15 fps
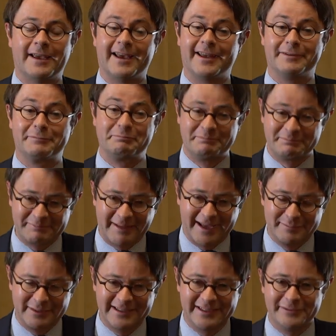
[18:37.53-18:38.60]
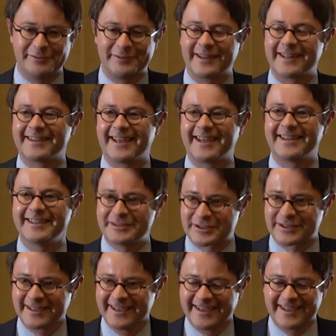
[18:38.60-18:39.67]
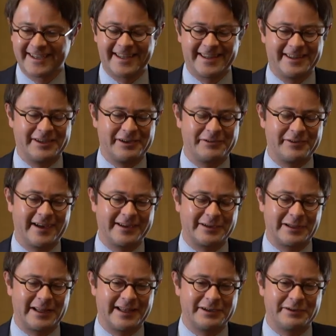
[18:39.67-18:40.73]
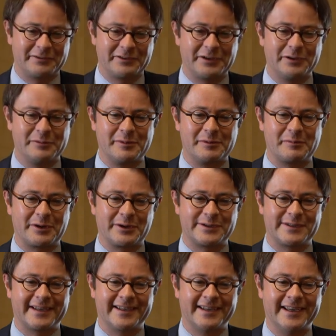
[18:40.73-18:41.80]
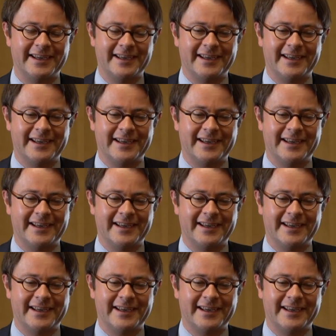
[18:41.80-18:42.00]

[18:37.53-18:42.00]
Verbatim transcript: and I believe that that is the final end of the human person